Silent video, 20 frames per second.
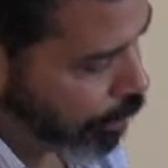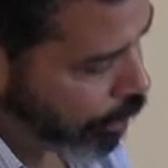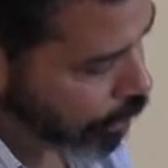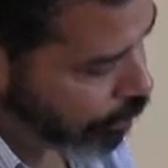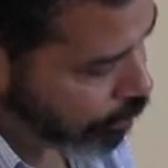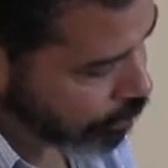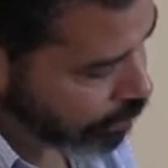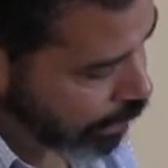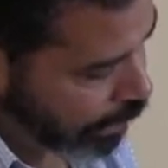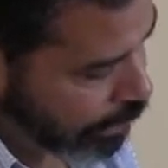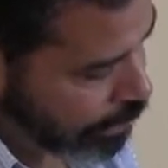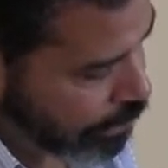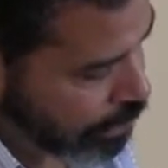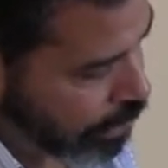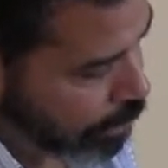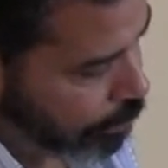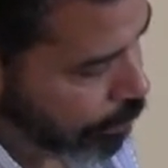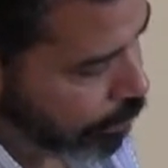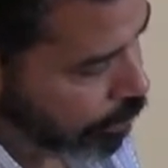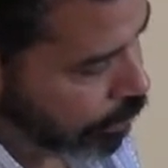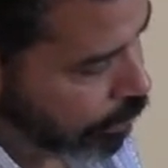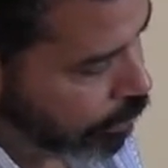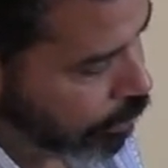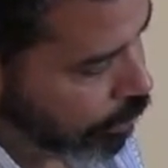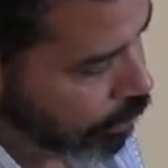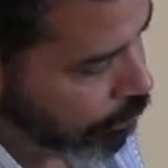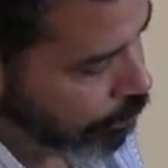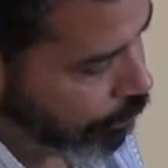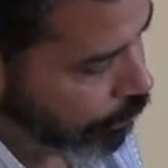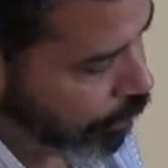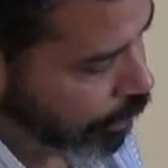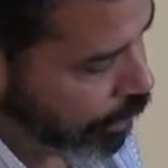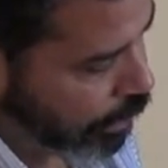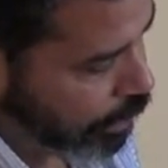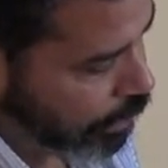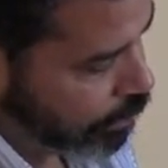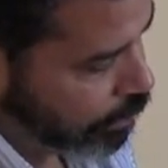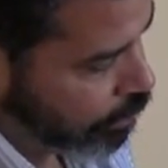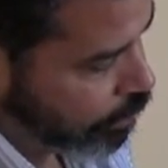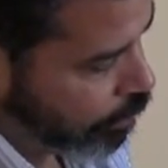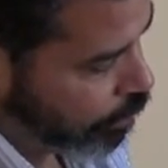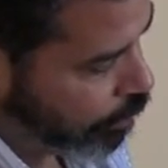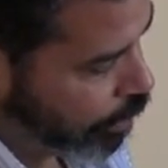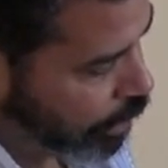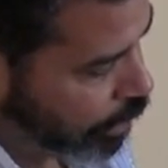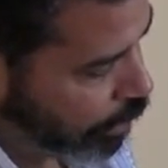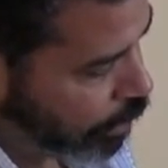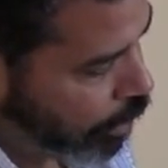pulse, I typically look for his carotid